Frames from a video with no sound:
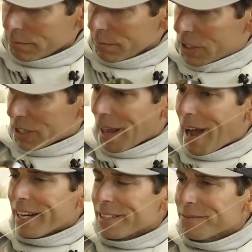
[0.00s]
it's
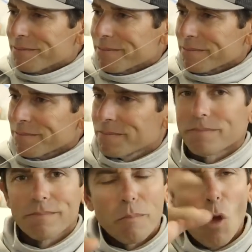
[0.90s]
gliding,
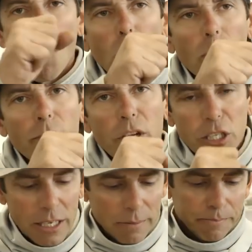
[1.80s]

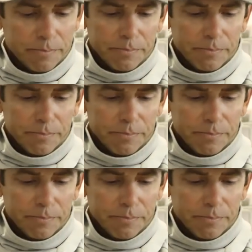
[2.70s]
fish eat it.